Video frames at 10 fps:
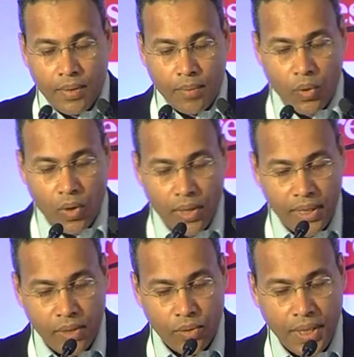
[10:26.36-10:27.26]

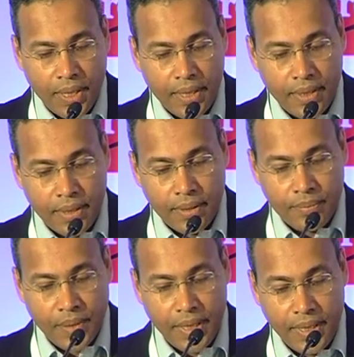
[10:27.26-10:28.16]
broadly looking at
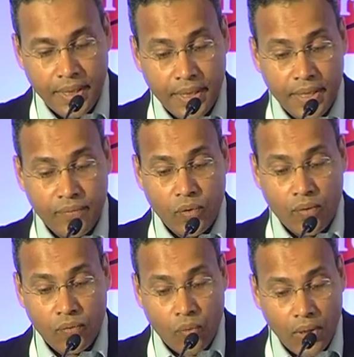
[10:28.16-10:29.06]
integrating flow
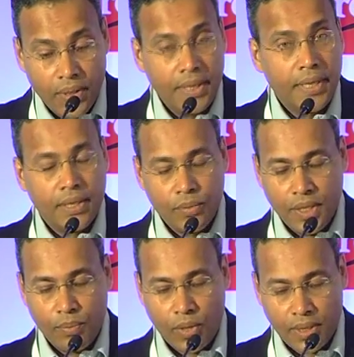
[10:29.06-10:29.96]
of quality and
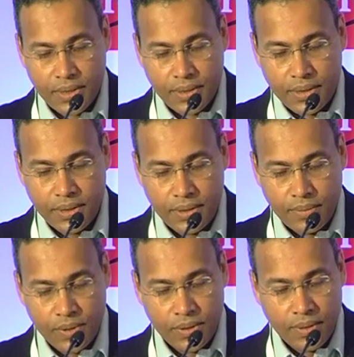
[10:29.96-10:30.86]
unique production
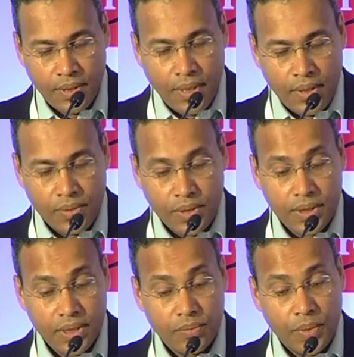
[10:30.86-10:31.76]
systems to
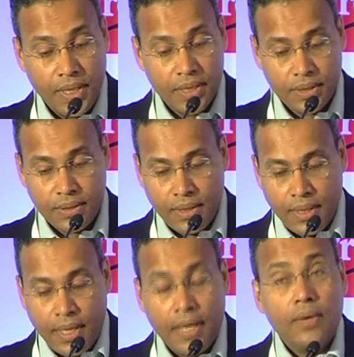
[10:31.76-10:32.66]
discuss various
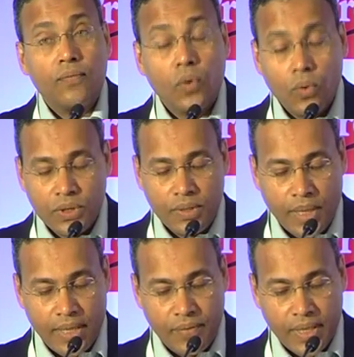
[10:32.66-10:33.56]
flows in
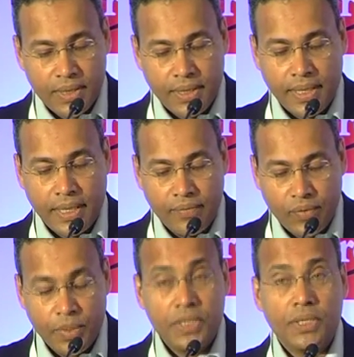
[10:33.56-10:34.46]
manufacturing like
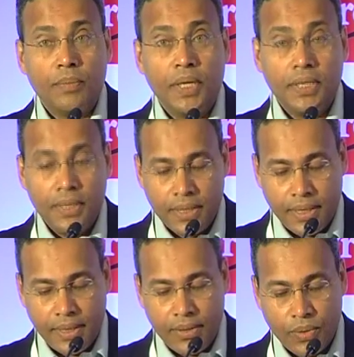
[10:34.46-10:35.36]
information,
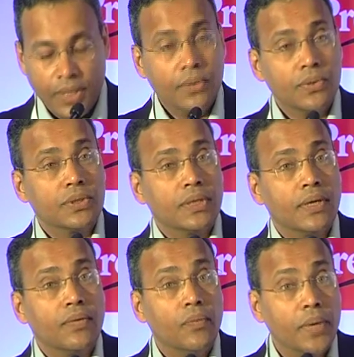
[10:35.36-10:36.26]
material, and to reduce
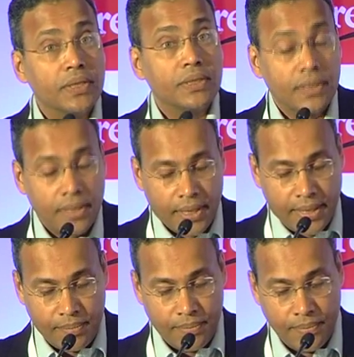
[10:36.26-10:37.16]
wasted
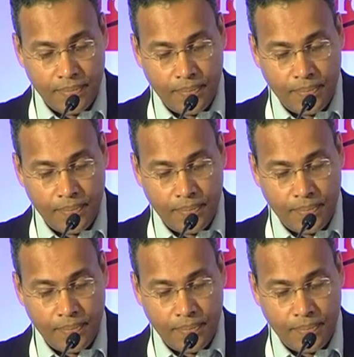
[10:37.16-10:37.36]
time.